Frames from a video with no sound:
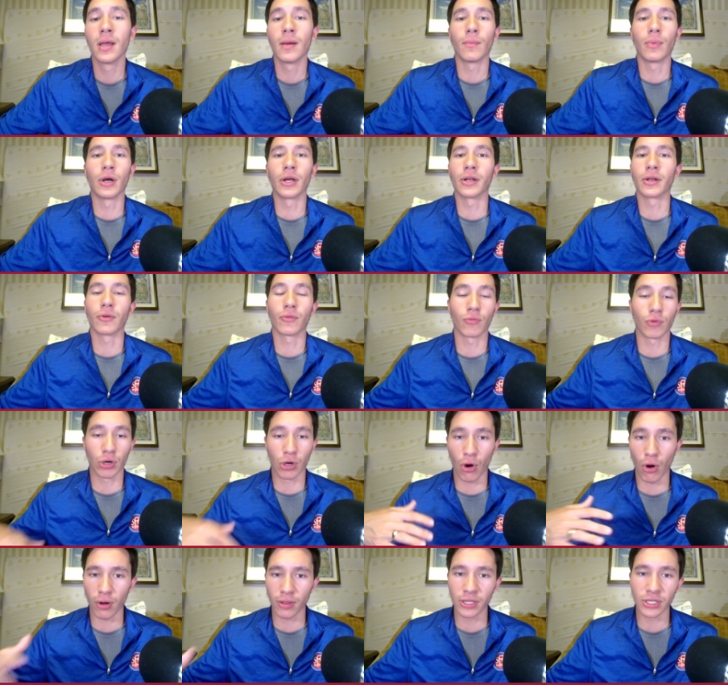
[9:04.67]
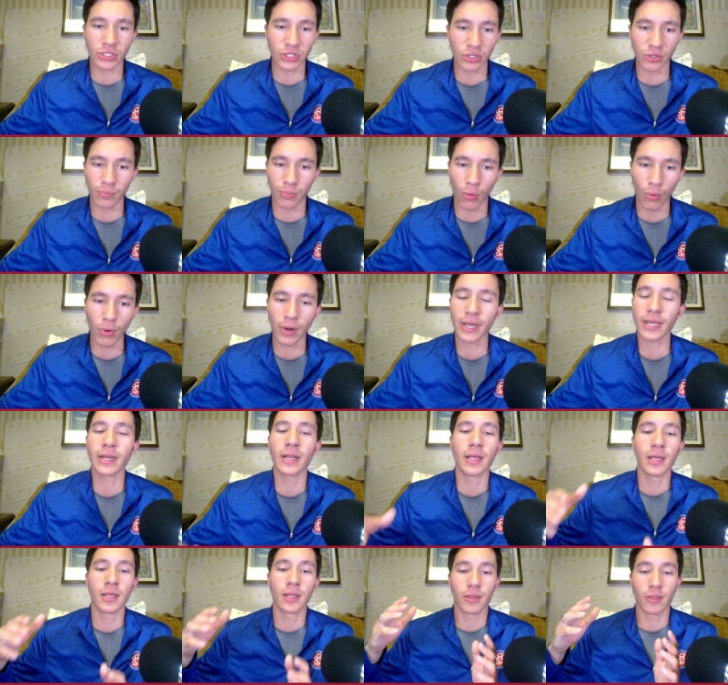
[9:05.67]
But regardless, the point
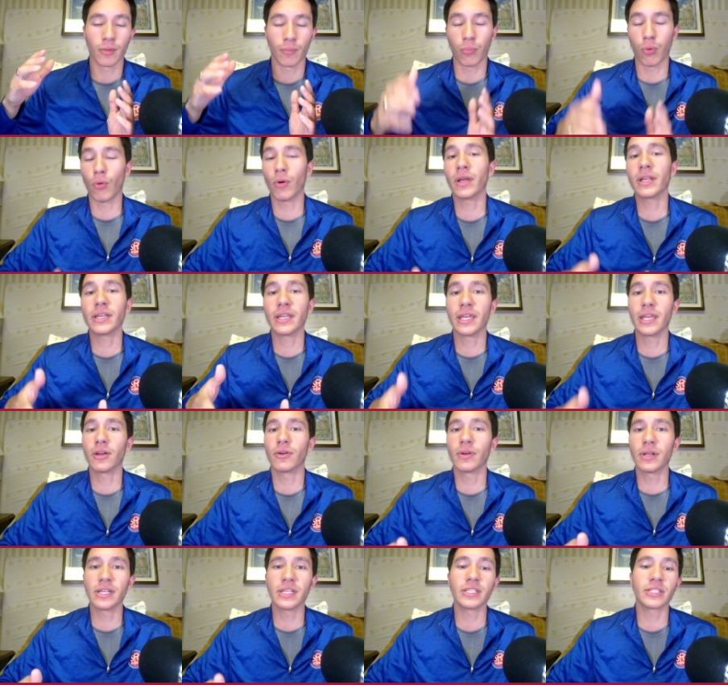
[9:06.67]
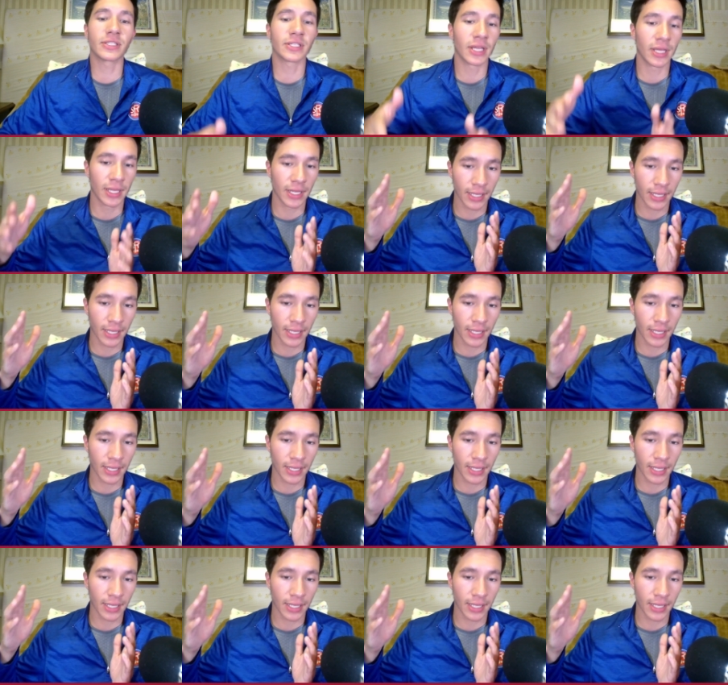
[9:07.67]
here is